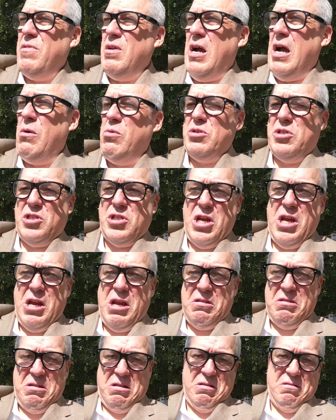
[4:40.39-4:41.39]
I was
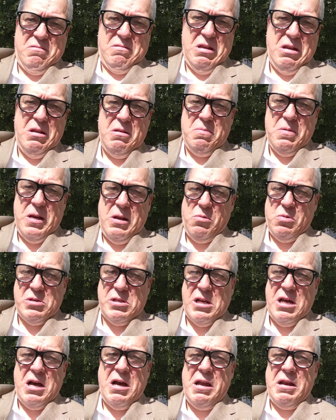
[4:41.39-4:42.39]
saying that, anybody
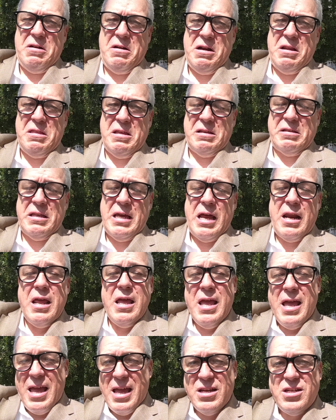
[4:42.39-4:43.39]
was lying or anything like that.
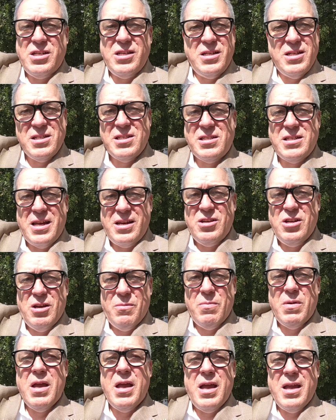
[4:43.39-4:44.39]
And she just said to
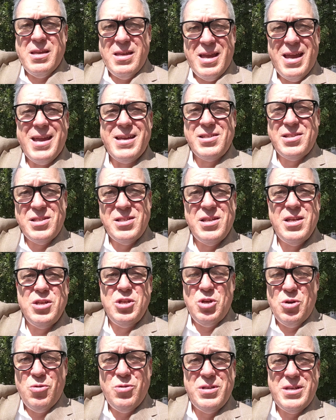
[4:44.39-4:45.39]
him, Yes,
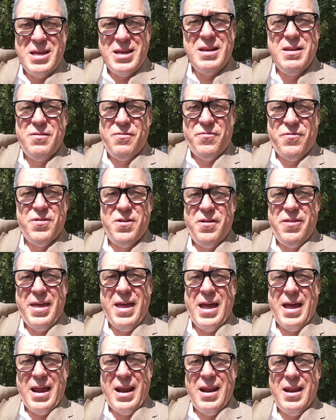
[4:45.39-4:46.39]
you did infer
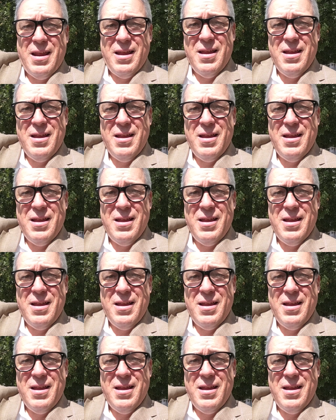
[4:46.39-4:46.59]
that.